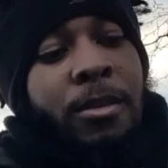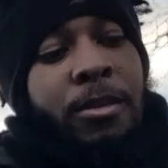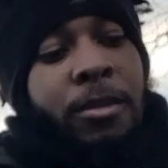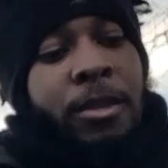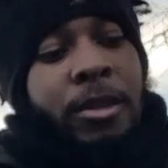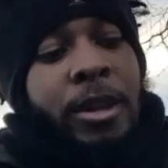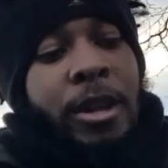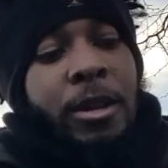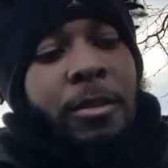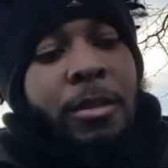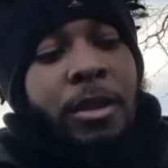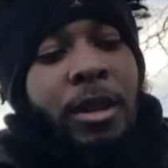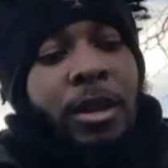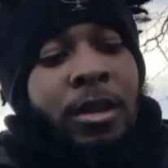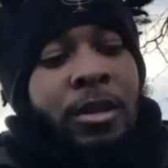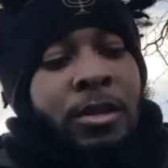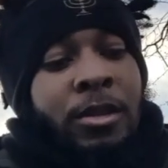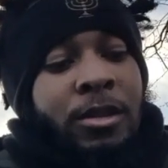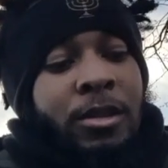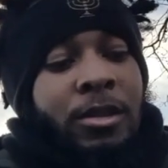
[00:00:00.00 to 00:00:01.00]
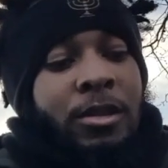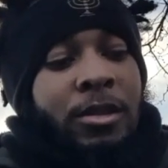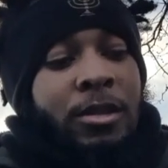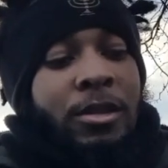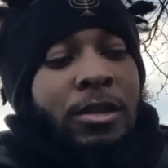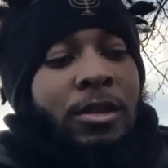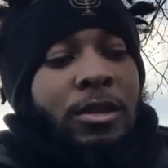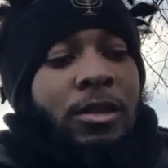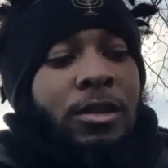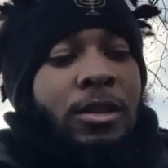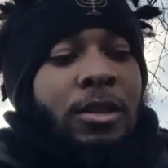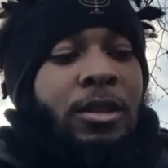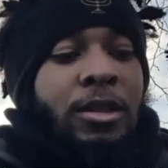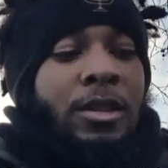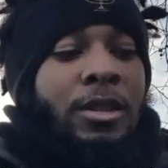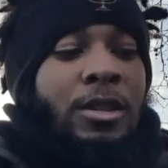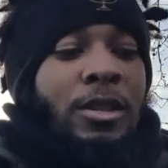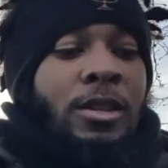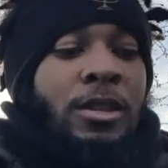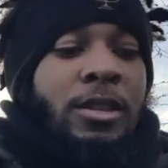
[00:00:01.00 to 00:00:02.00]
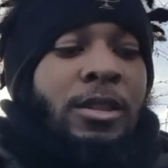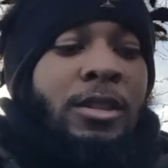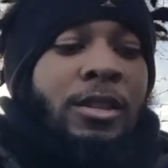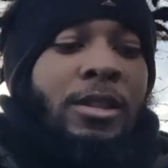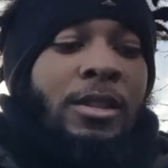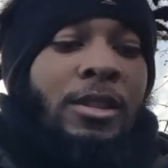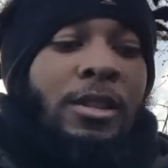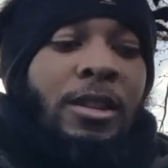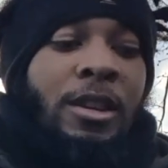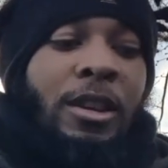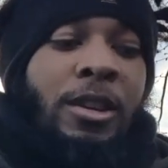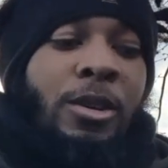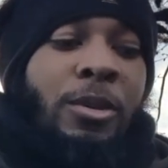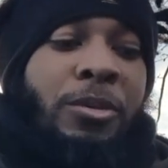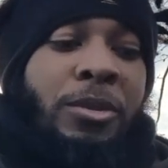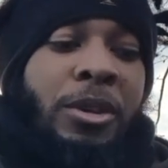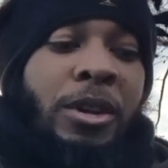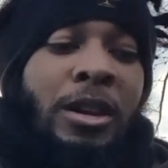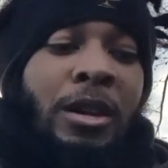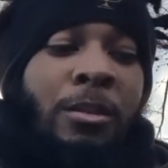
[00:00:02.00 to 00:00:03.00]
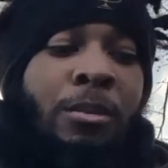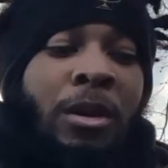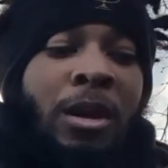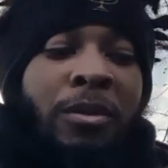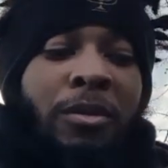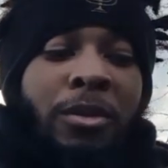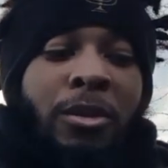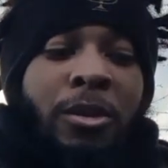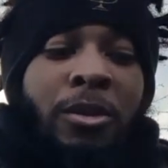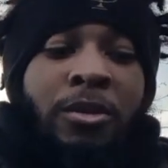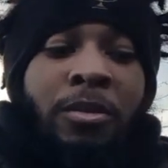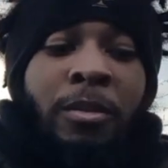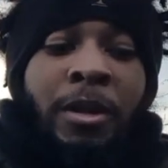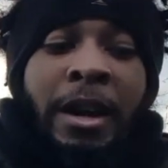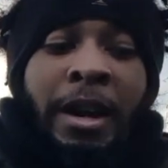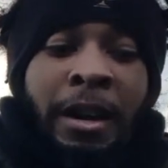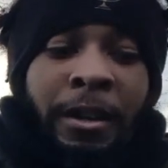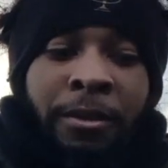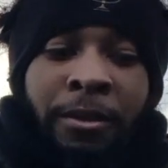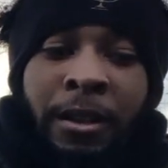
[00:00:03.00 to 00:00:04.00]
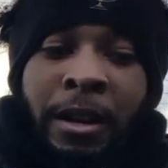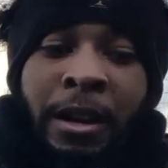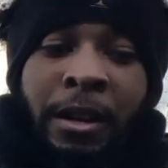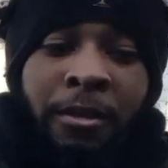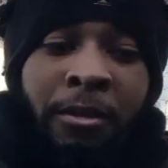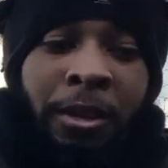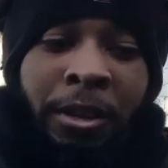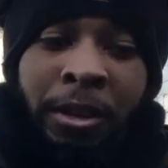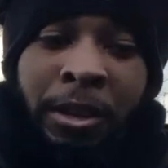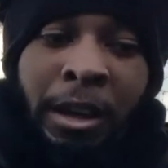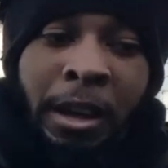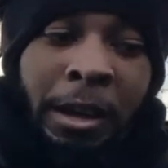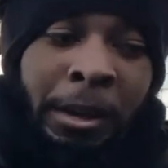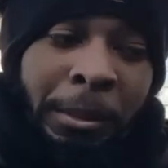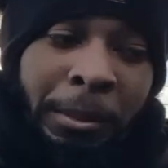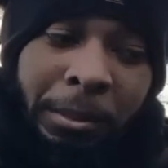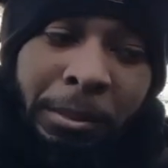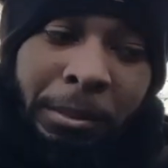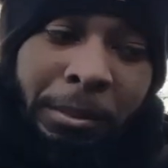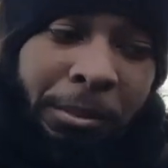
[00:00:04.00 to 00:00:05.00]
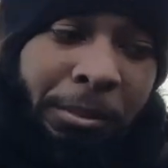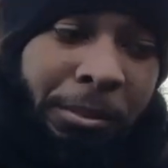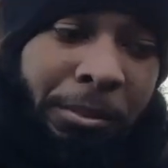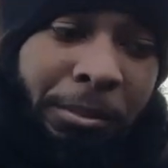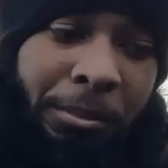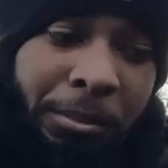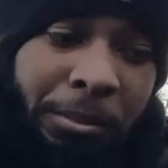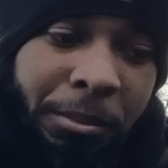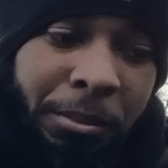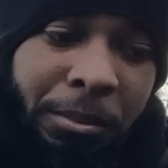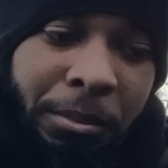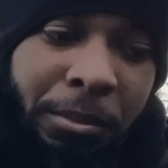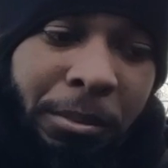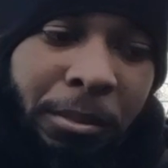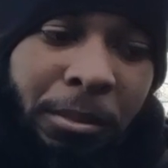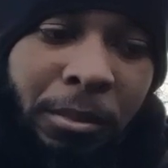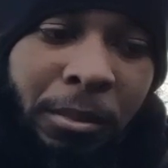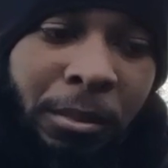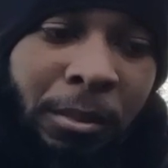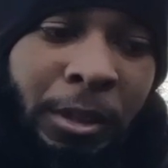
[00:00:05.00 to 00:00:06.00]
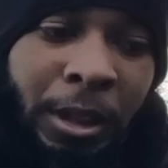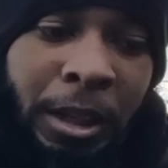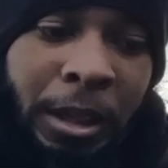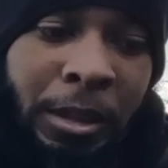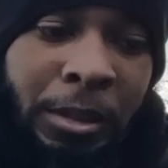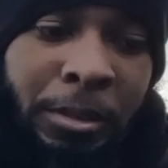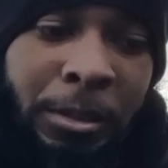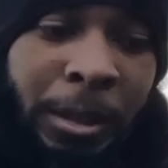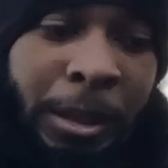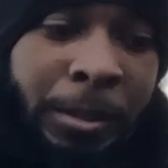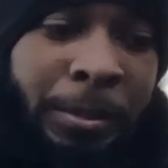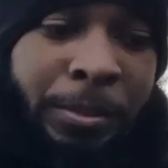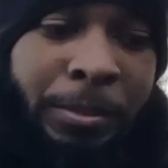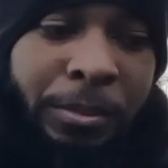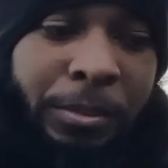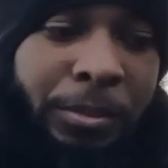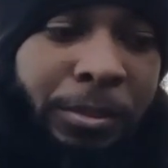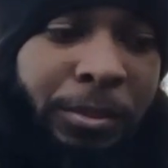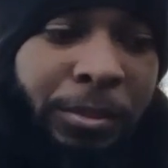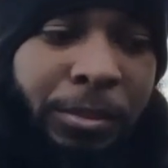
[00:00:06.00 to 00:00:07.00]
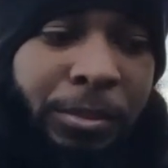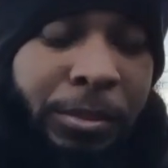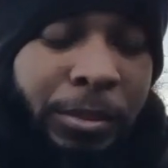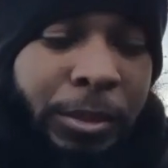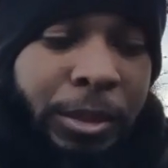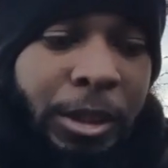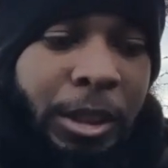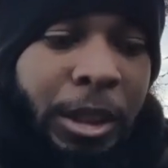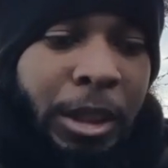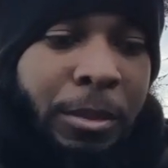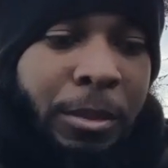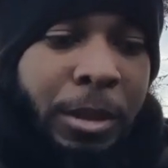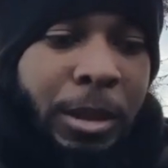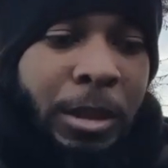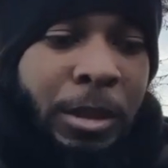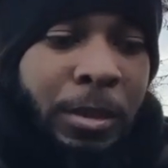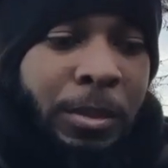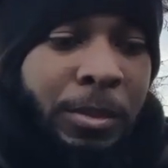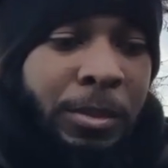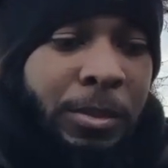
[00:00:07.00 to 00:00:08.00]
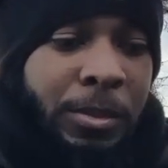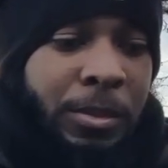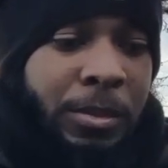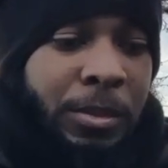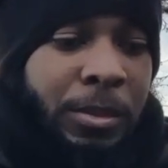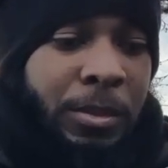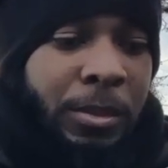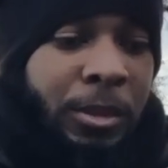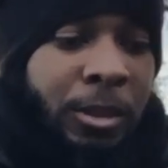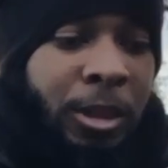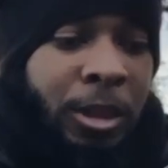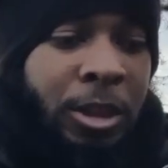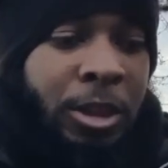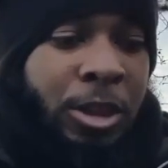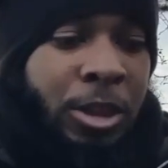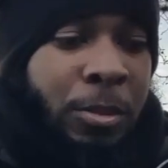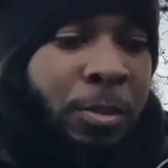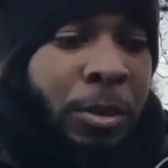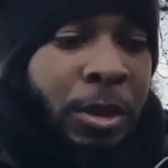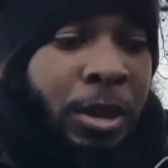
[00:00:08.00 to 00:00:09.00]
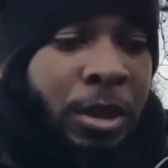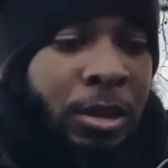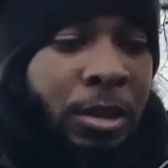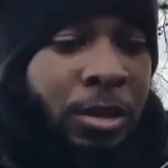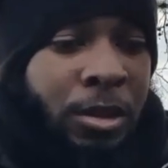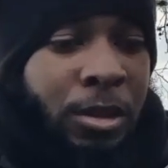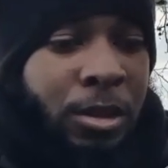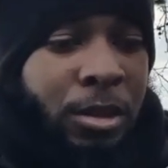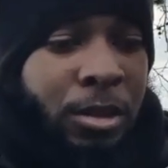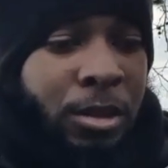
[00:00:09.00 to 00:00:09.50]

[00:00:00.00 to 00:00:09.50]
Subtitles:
You know what I mean? I don't think a month goes by if I ain't read that. Man. You know what I mean? That's just being